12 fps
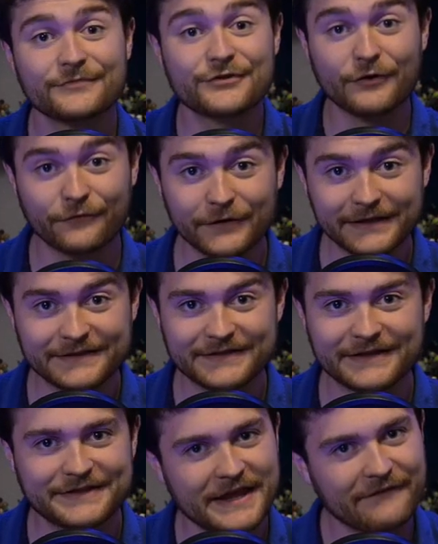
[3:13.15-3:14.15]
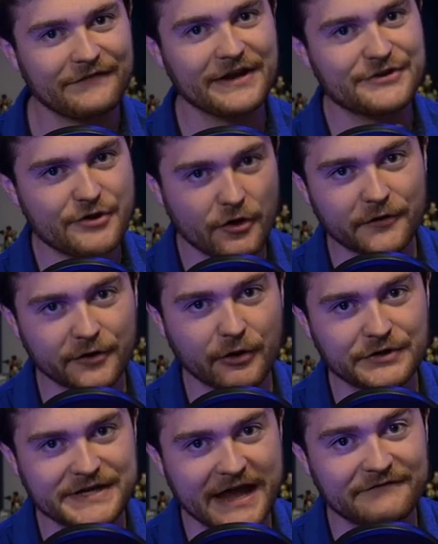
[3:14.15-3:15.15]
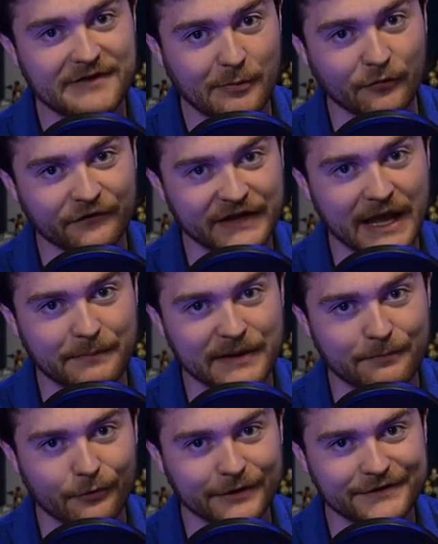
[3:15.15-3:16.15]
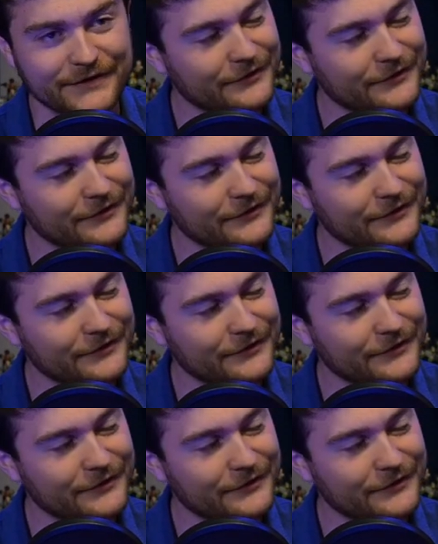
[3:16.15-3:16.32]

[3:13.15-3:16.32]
So for instance, if they know they're going to have double VIP points,